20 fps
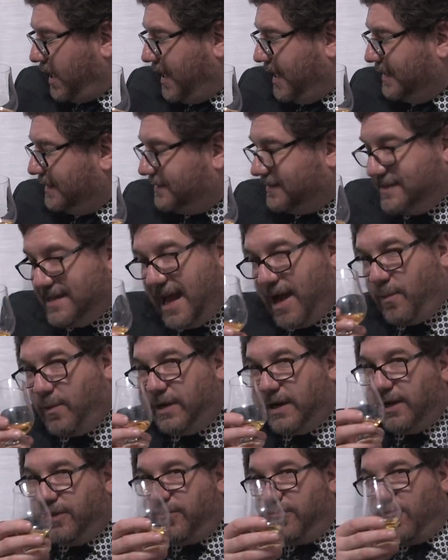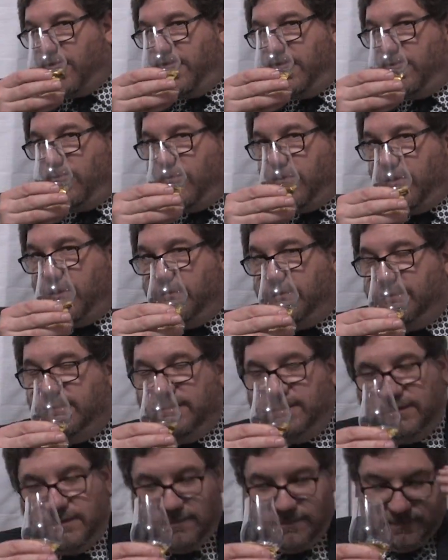it's not what I thought it
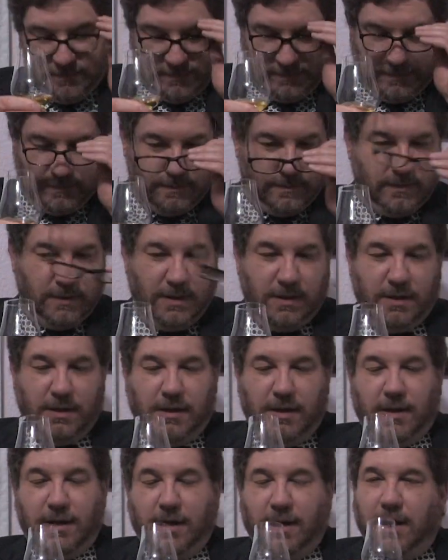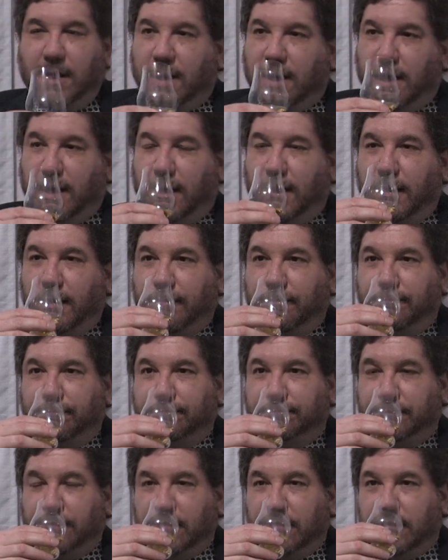was.
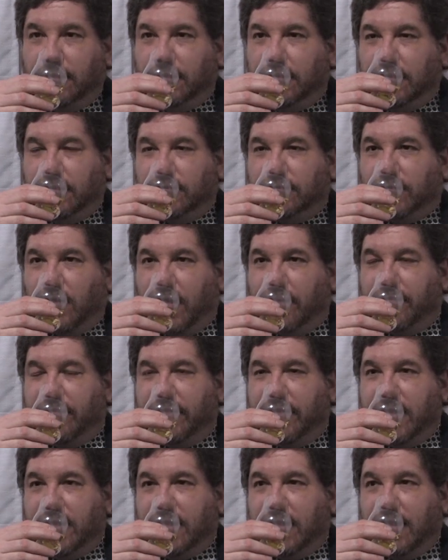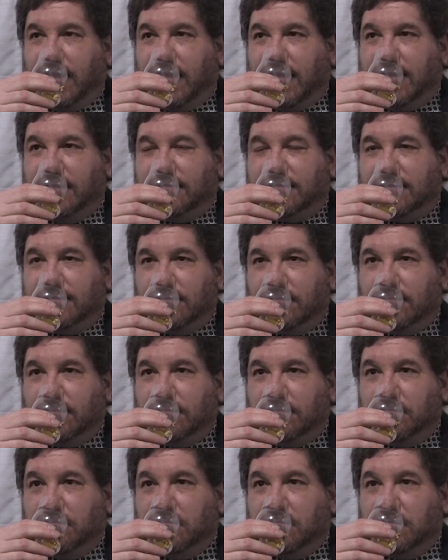So I'm thinking it's
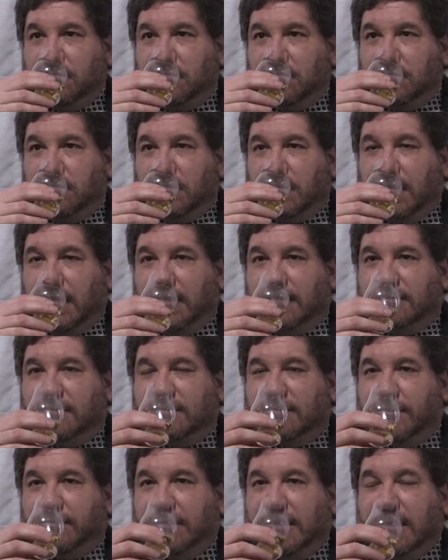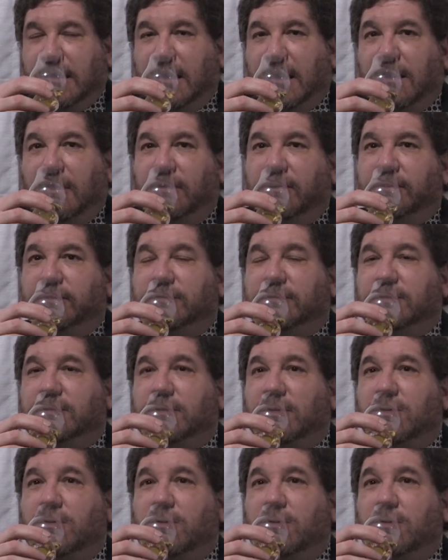something else.